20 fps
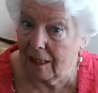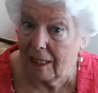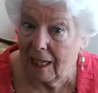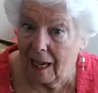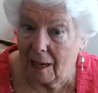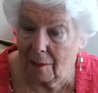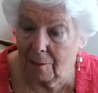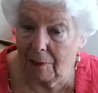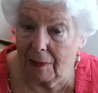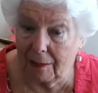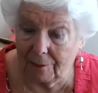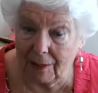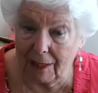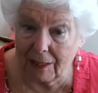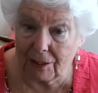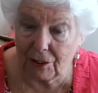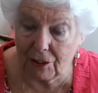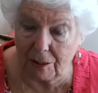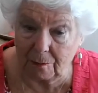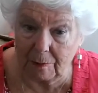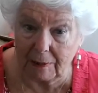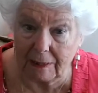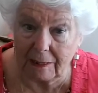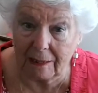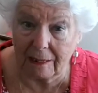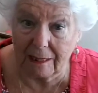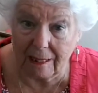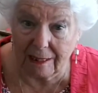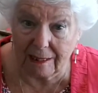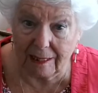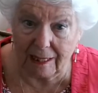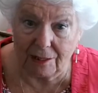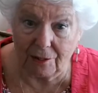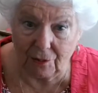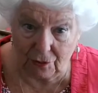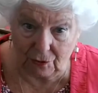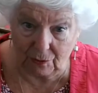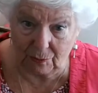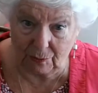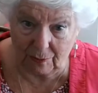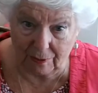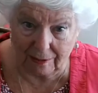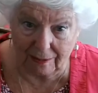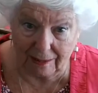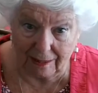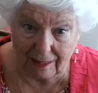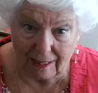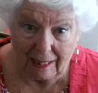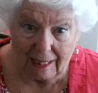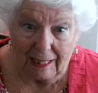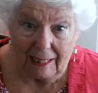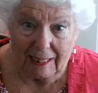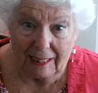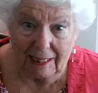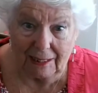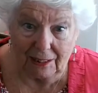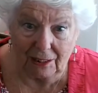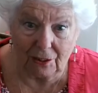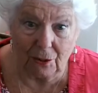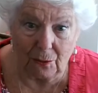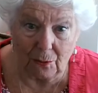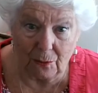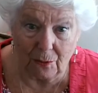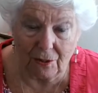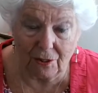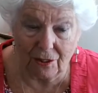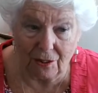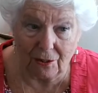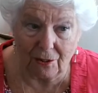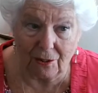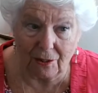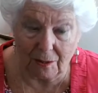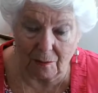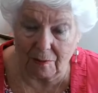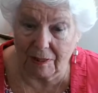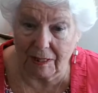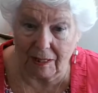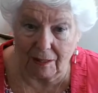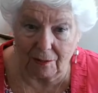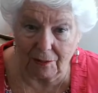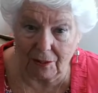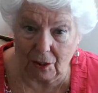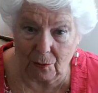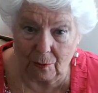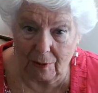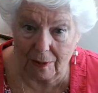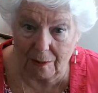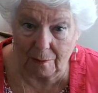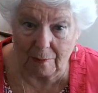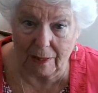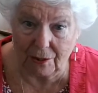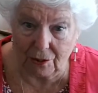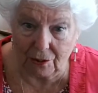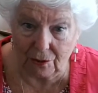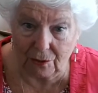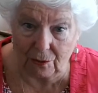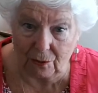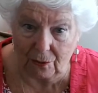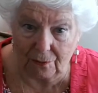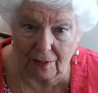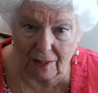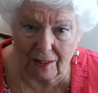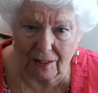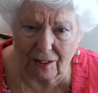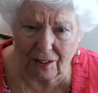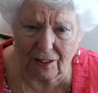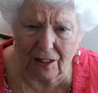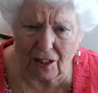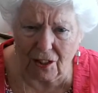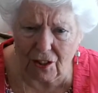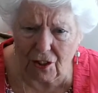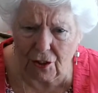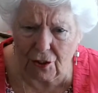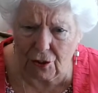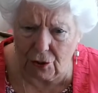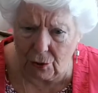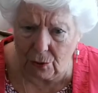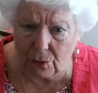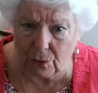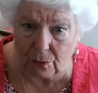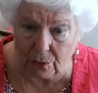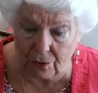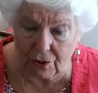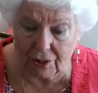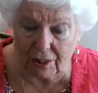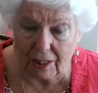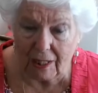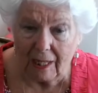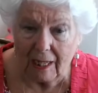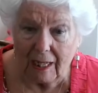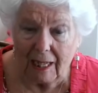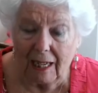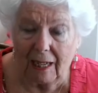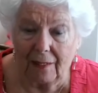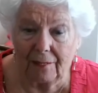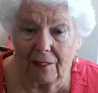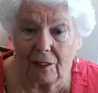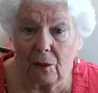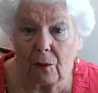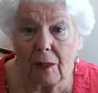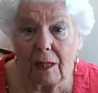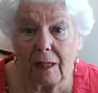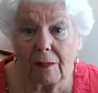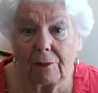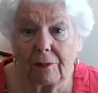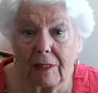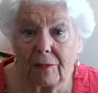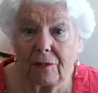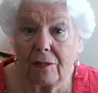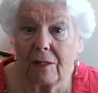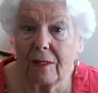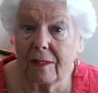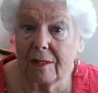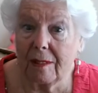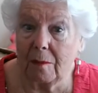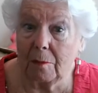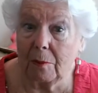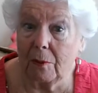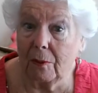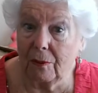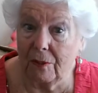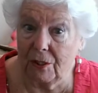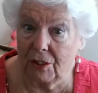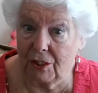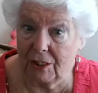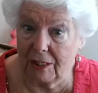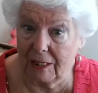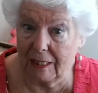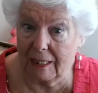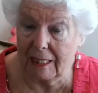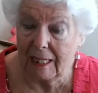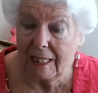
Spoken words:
I mean, I've actually been in the centre of one, and the corn circles themselves are quite magical. They're huge, and they all have different symbology.